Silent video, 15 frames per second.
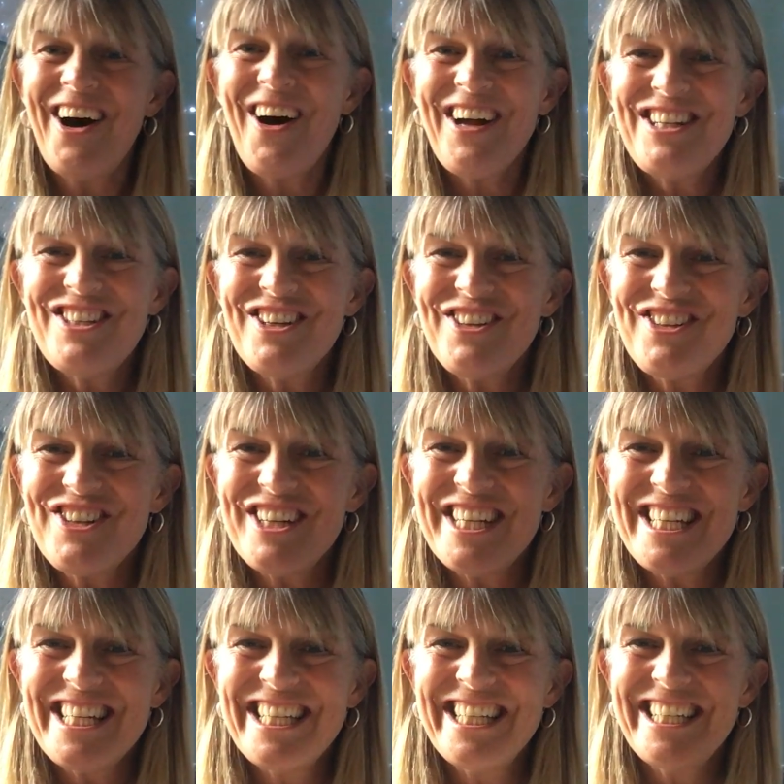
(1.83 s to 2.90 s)
Hi,
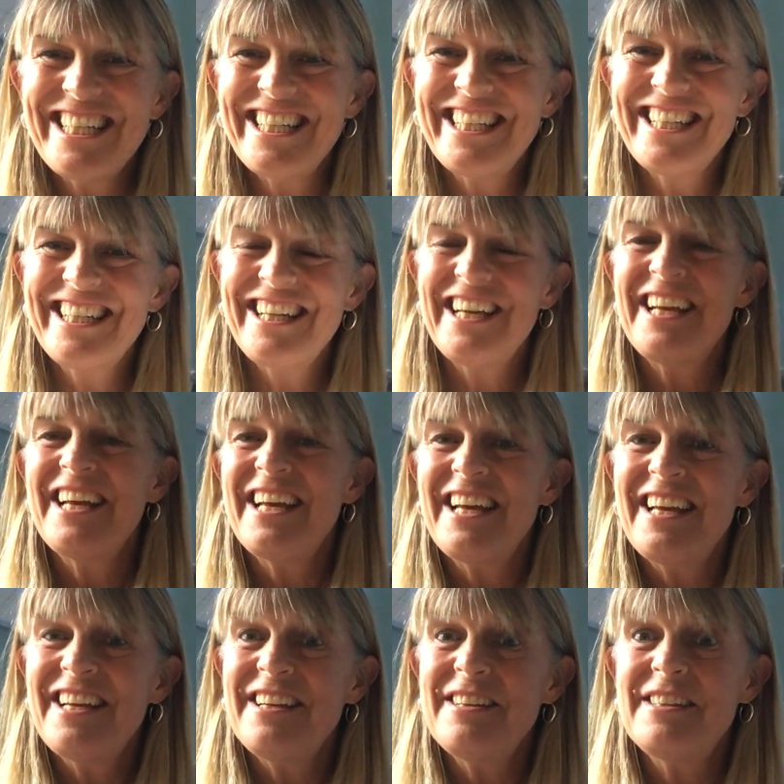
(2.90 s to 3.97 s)
children.
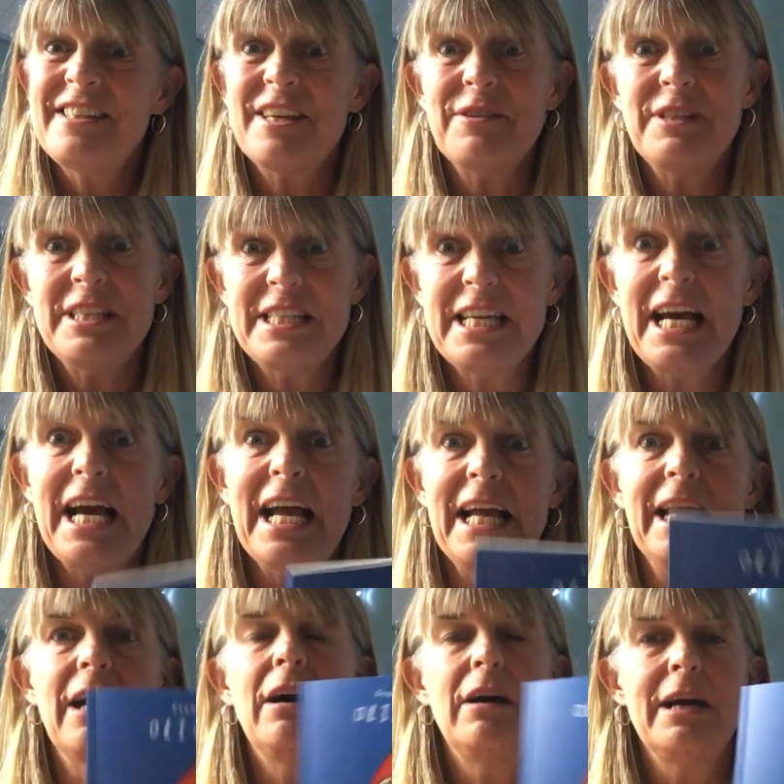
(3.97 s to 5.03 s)
So
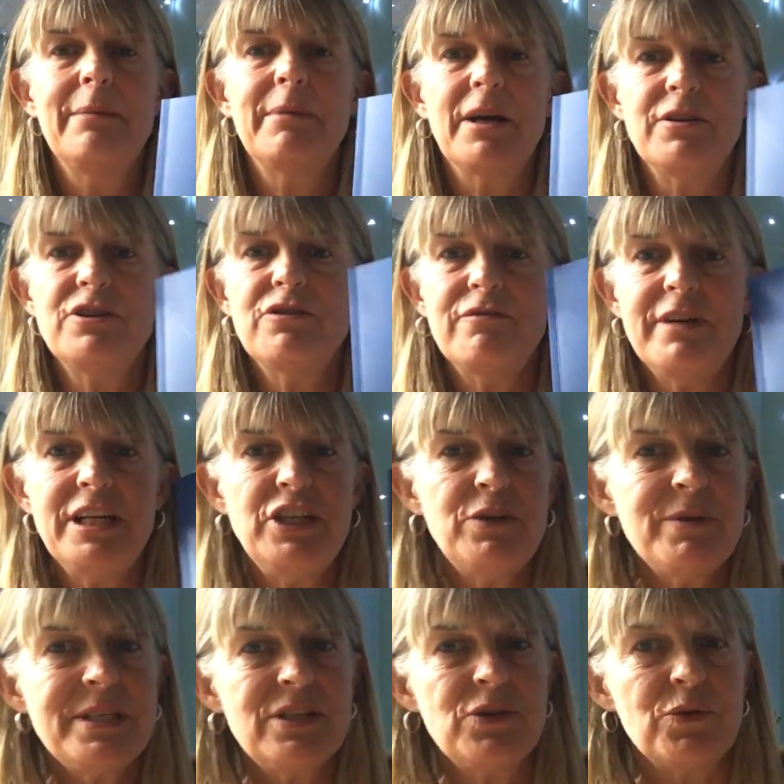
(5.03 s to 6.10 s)
today I am going to read
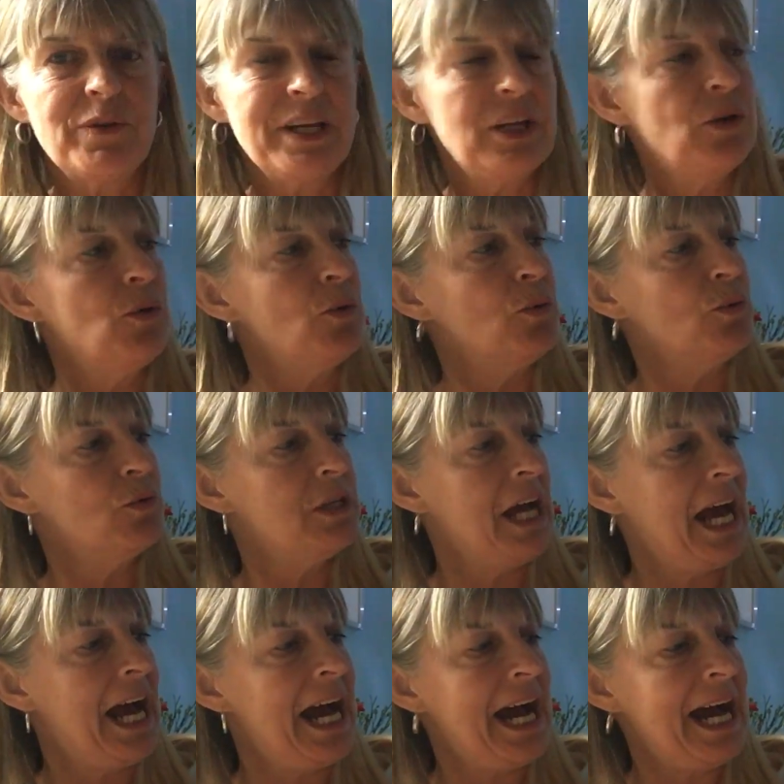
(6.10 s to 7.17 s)
you a story called
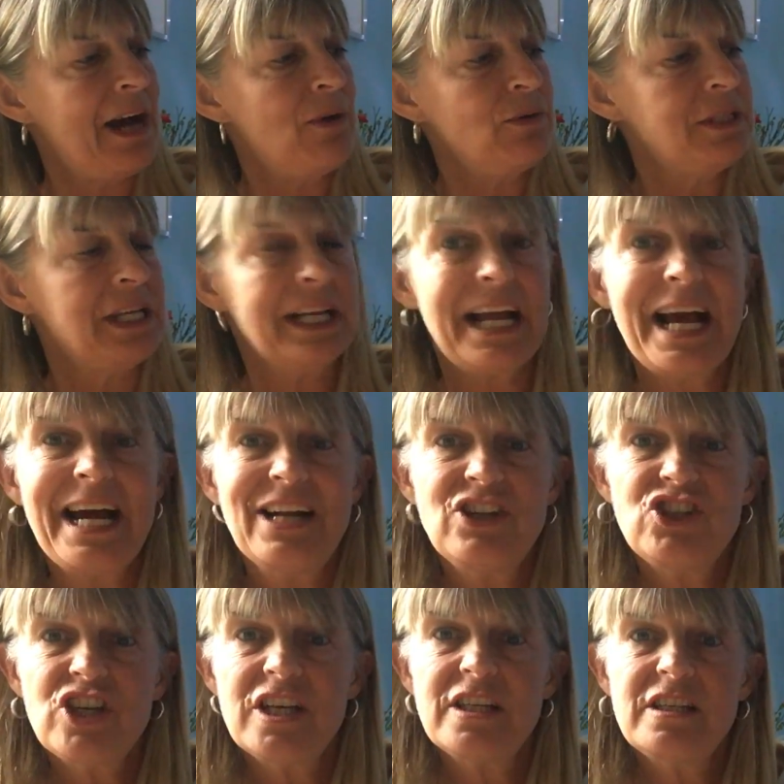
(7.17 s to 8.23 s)
How to
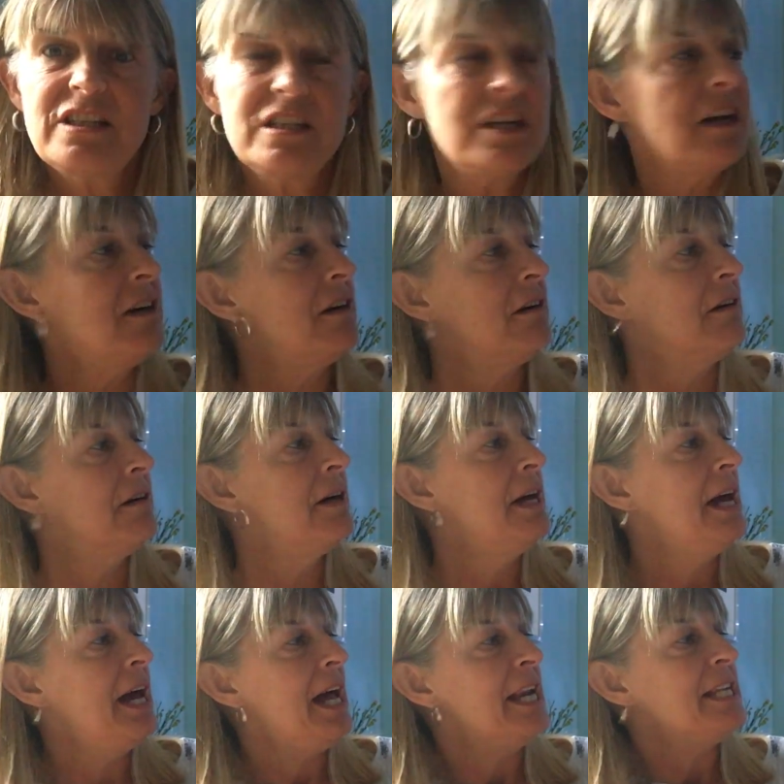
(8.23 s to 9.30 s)
Catch a Star,
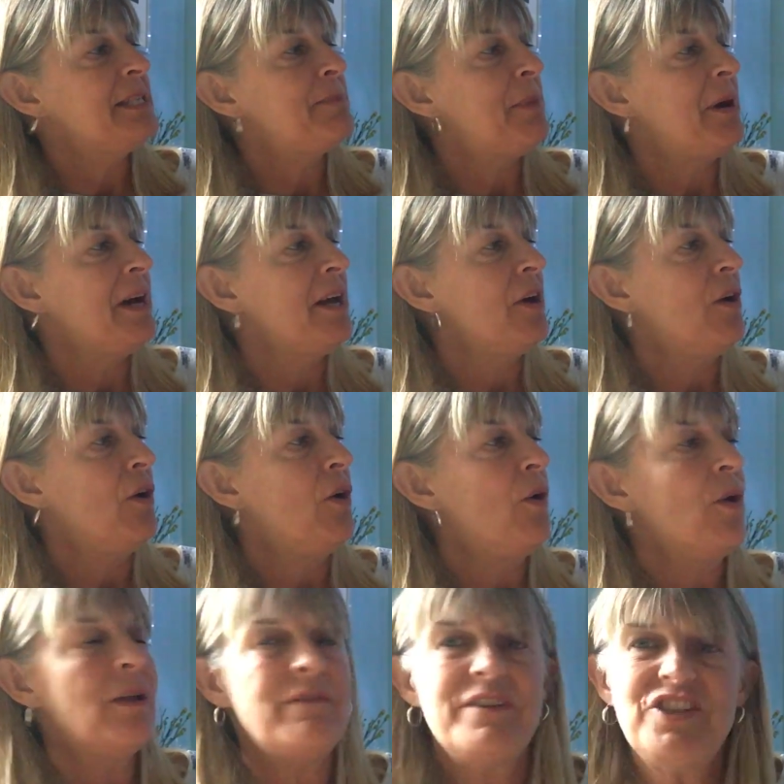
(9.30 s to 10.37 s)
and it's by
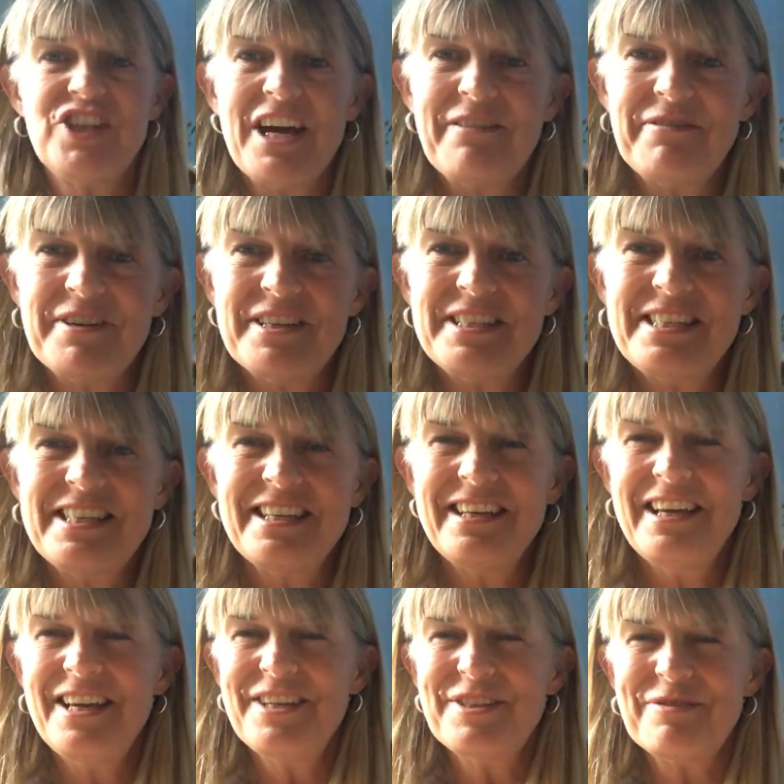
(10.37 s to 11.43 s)
Oliver Jeffers.
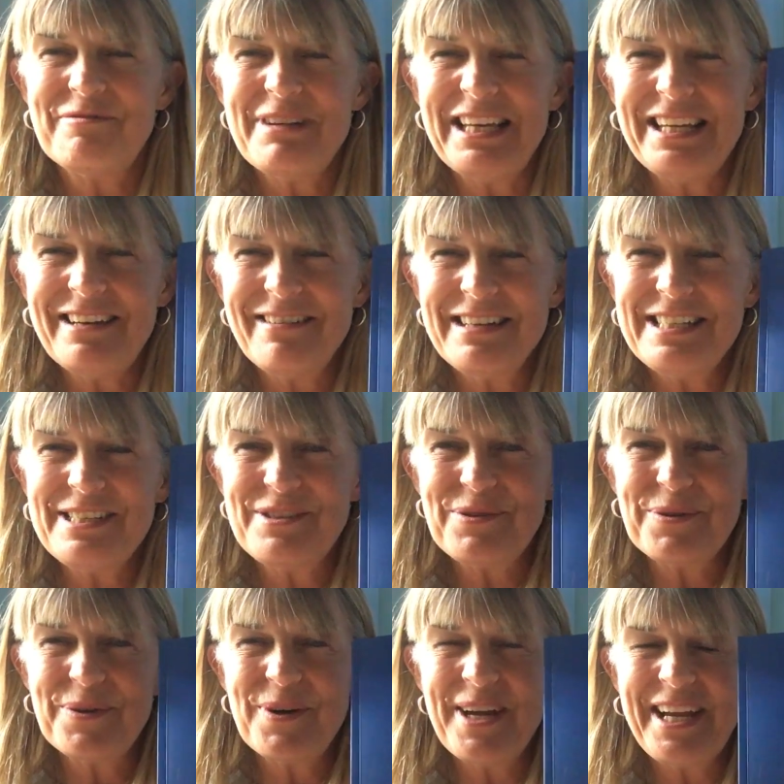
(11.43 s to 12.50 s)
It's a really nice
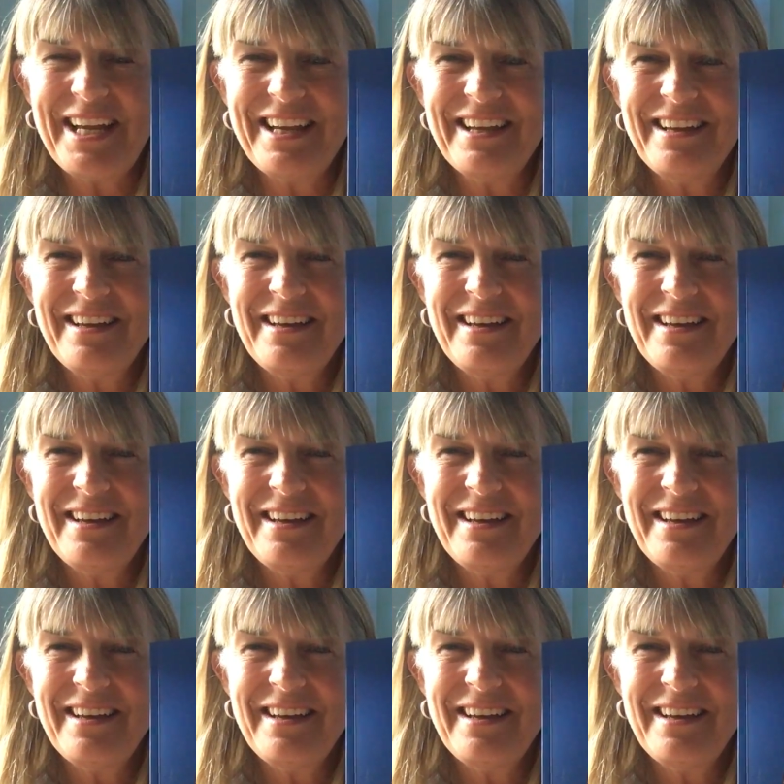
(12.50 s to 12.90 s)
story.